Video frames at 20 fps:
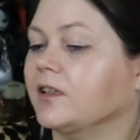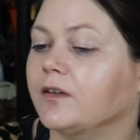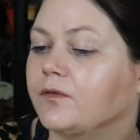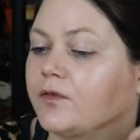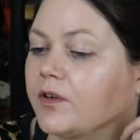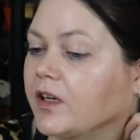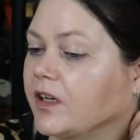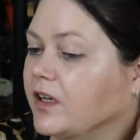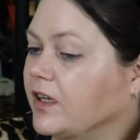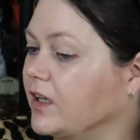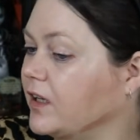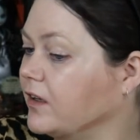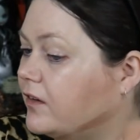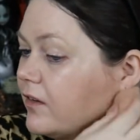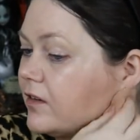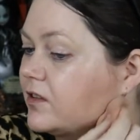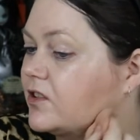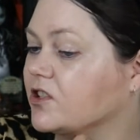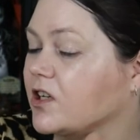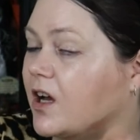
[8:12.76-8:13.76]
Now, if you can
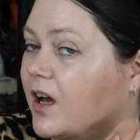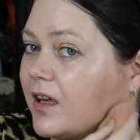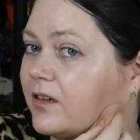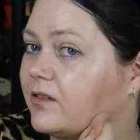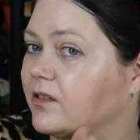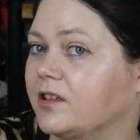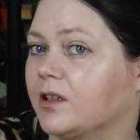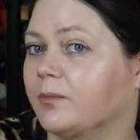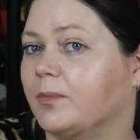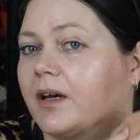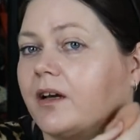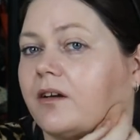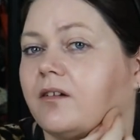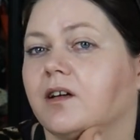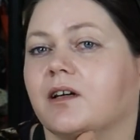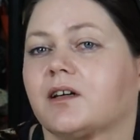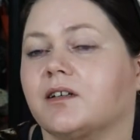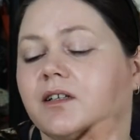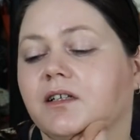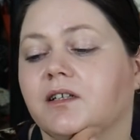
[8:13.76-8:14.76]
hear a child in the
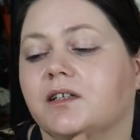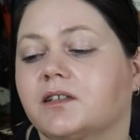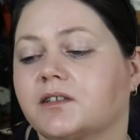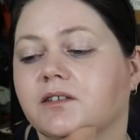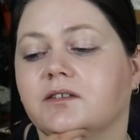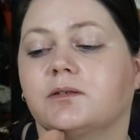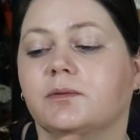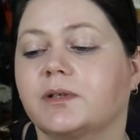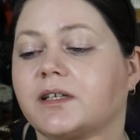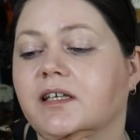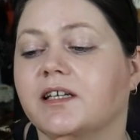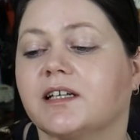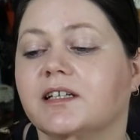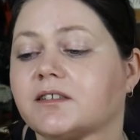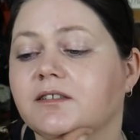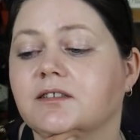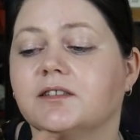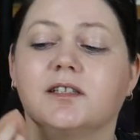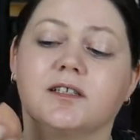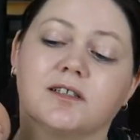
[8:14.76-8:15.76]
background, it is the
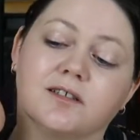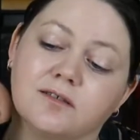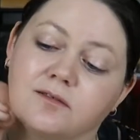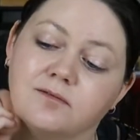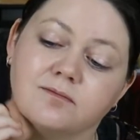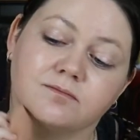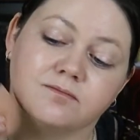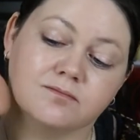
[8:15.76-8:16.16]
weekend.